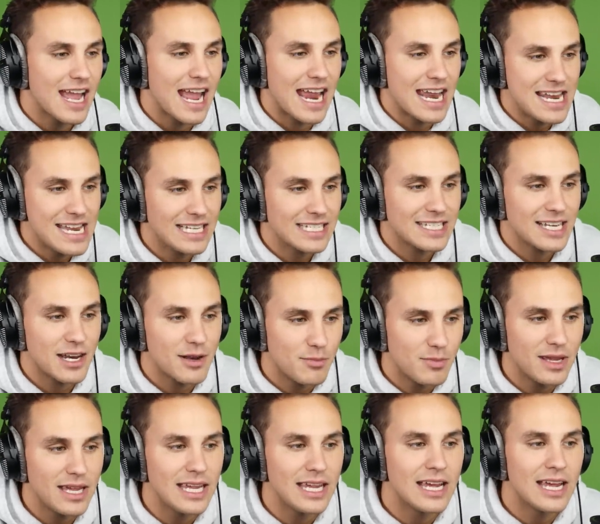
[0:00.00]
and he's going to
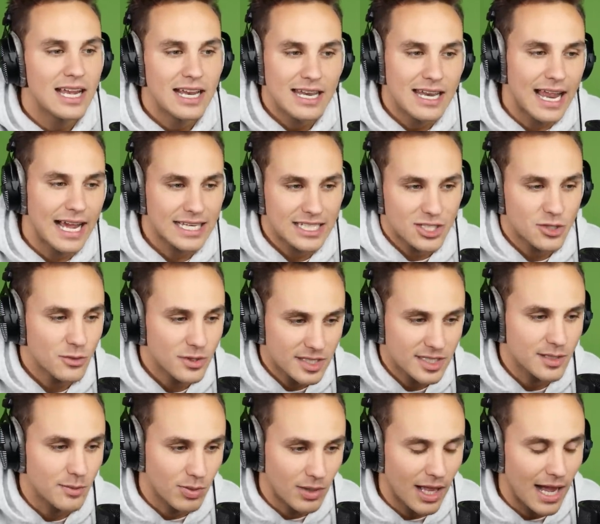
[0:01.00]
be next to his
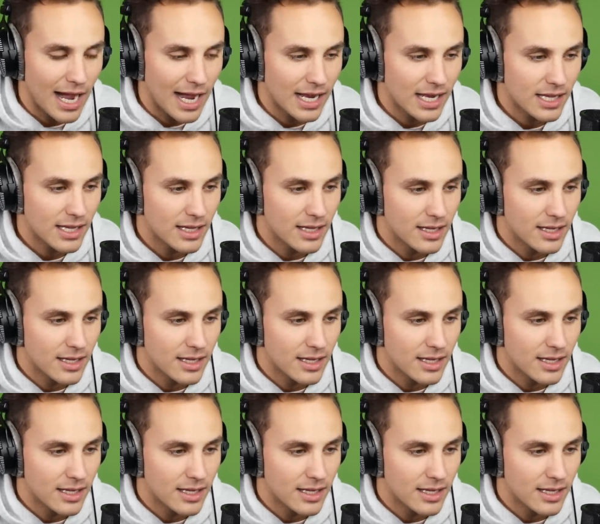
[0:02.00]
supply.